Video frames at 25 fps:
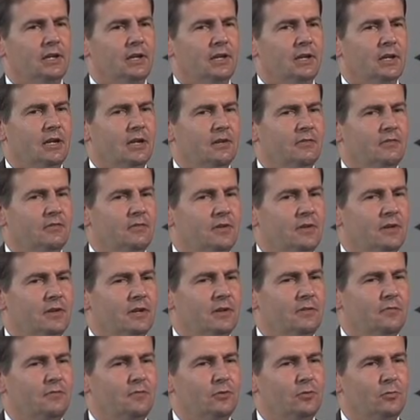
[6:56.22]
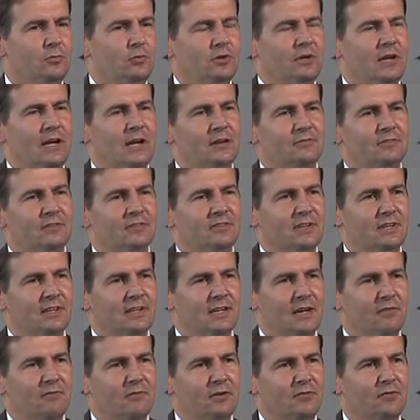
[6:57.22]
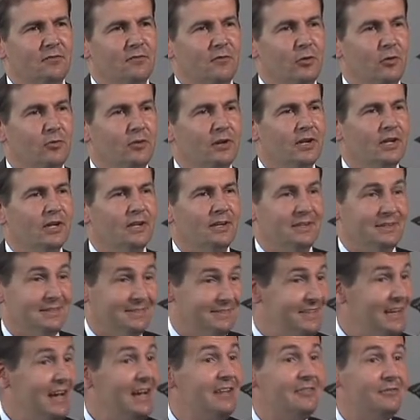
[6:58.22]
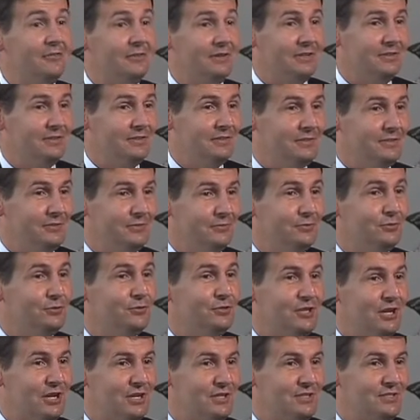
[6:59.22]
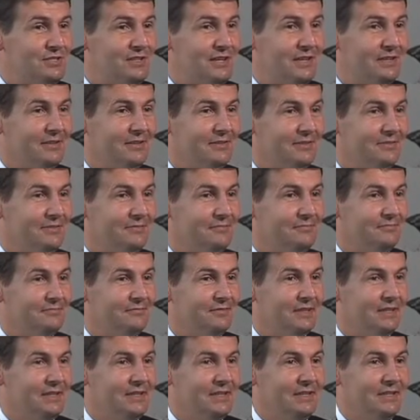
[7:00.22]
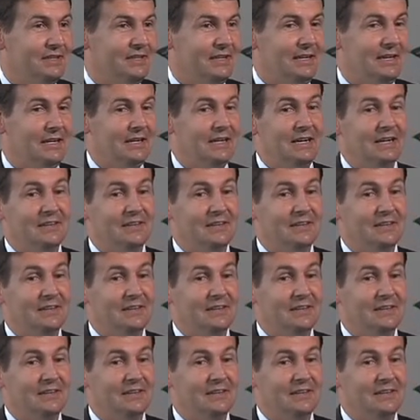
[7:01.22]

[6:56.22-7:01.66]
If you would have to take every phone in and tether it to change that, I think you would